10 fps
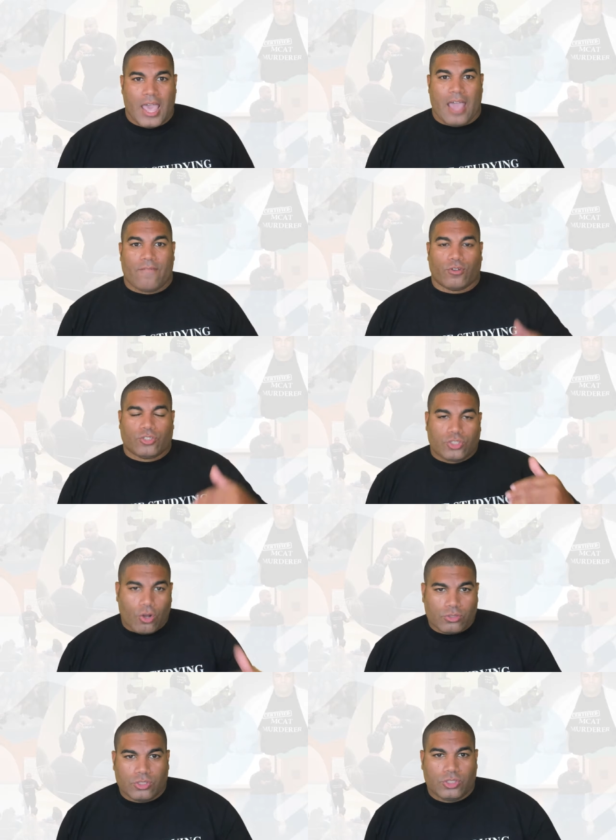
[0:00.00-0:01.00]
And for
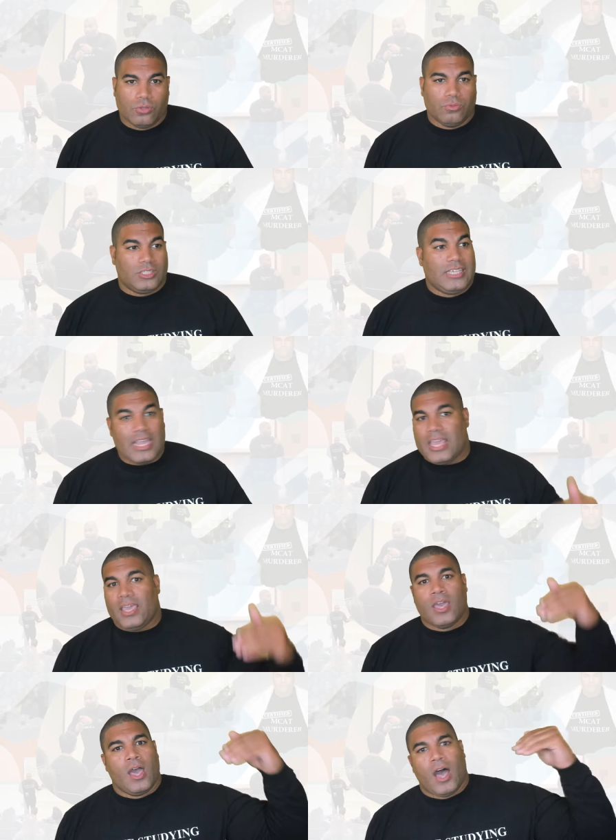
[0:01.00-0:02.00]
certain students,
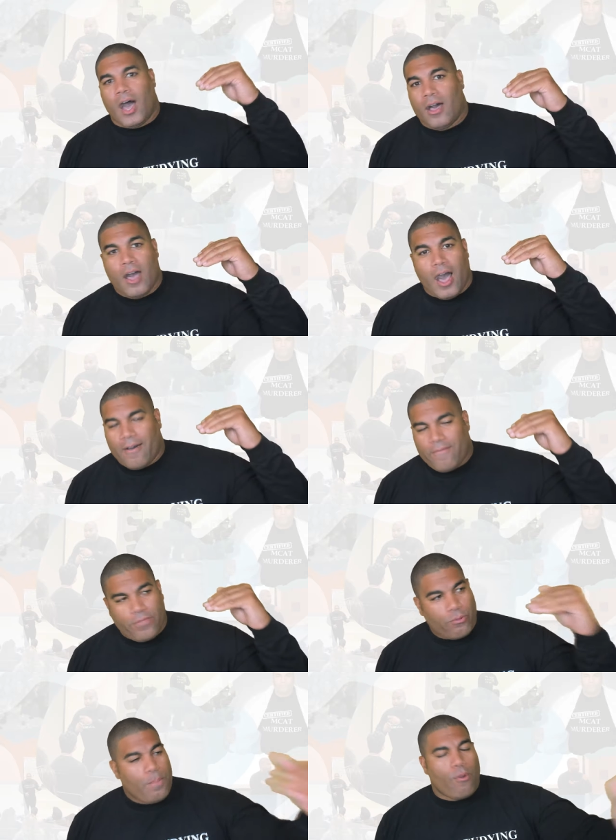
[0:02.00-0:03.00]
getting a, a
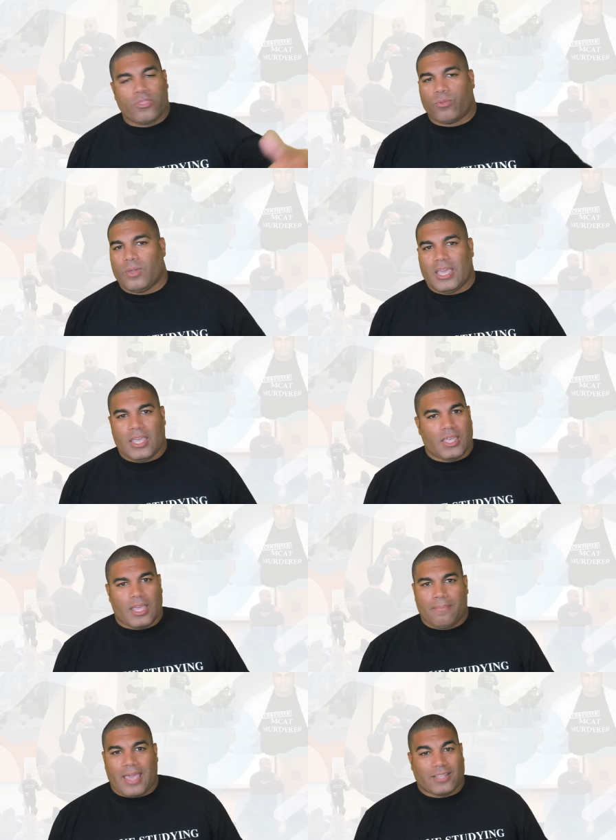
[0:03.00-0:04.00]
3.3
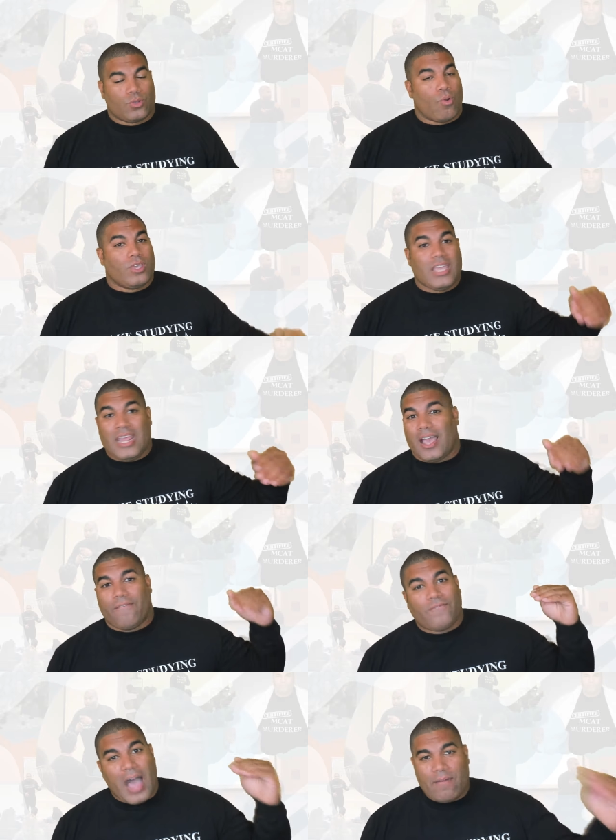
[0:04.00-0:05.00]
MCAT score, getting a
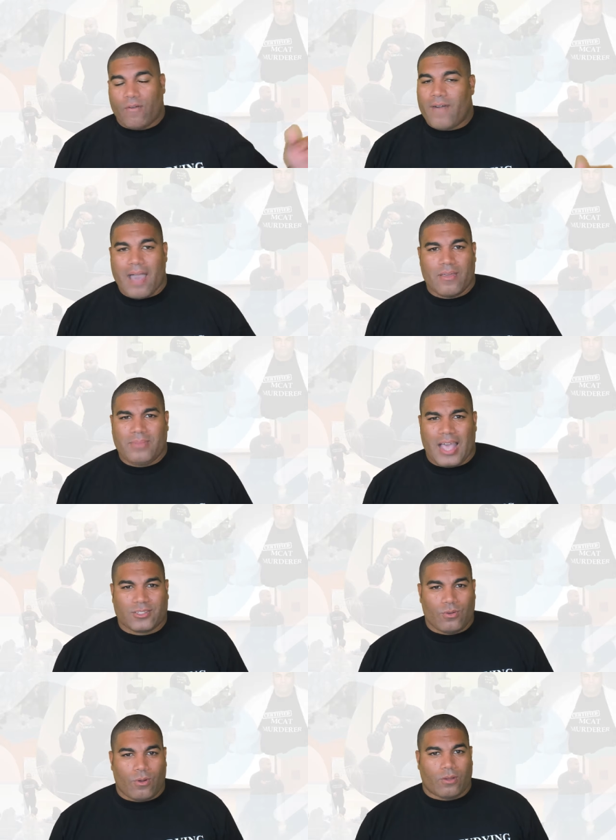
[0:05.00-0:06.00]
505 MCAT
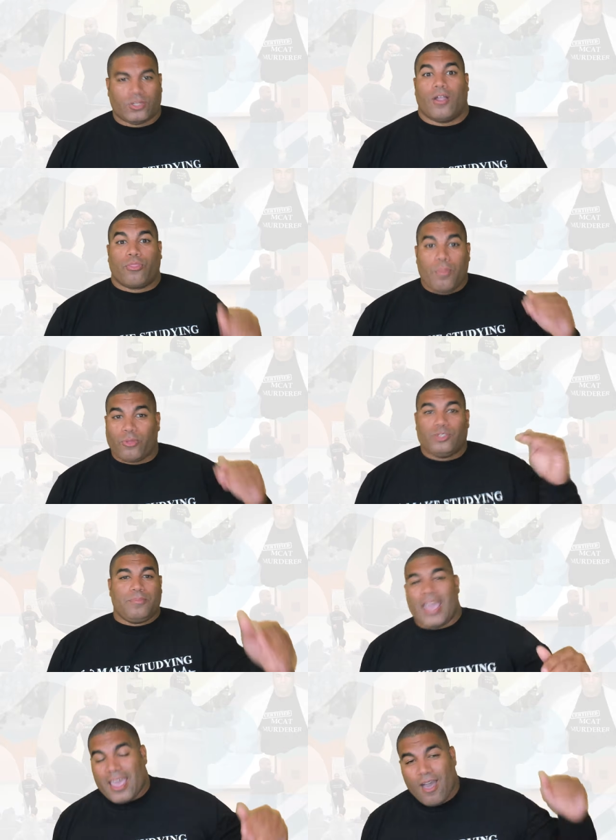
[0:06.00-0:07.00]
score, sorry, 3.3
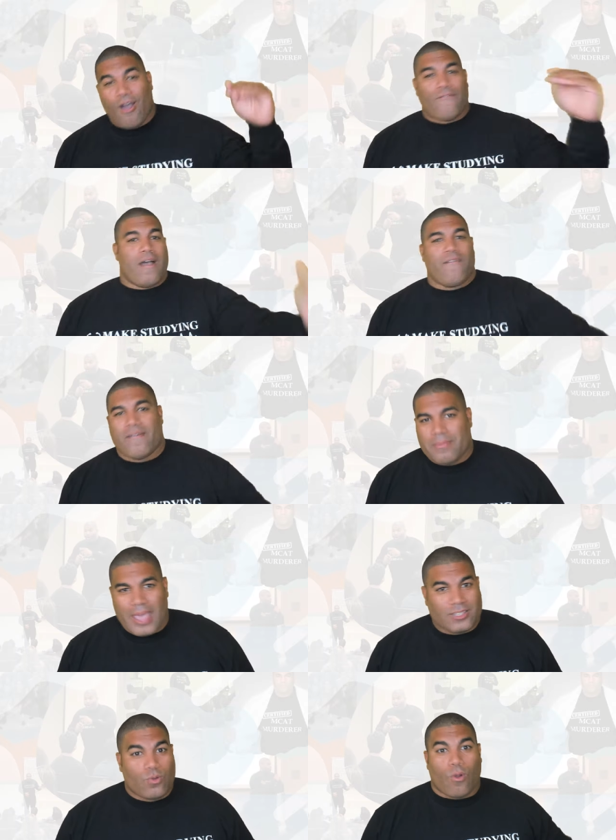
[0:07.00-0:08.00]
GPA or 505
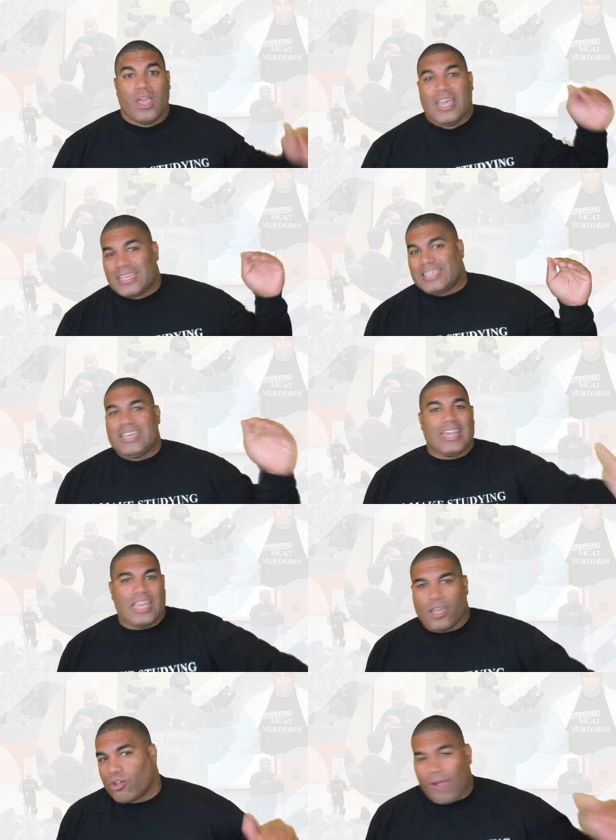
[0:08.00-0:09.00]
MCAT score,
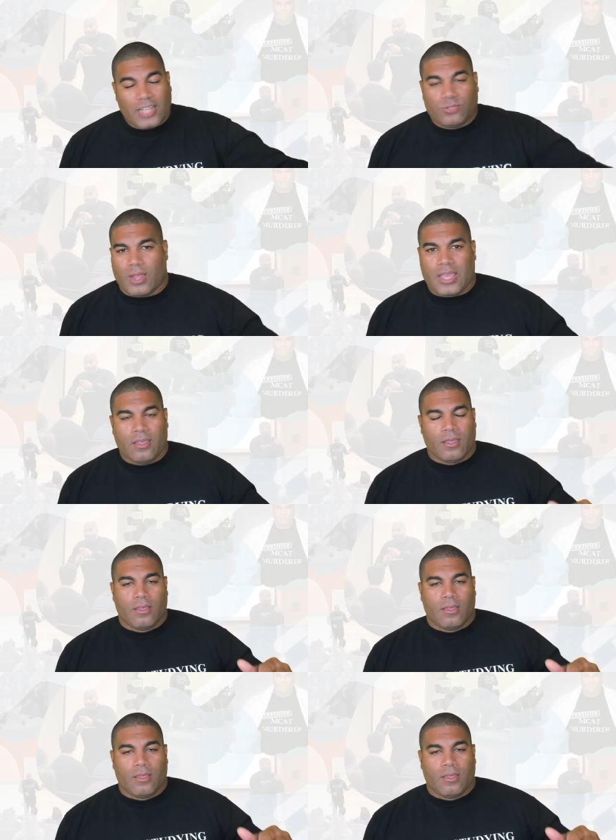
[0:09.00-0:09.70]
getting graduating,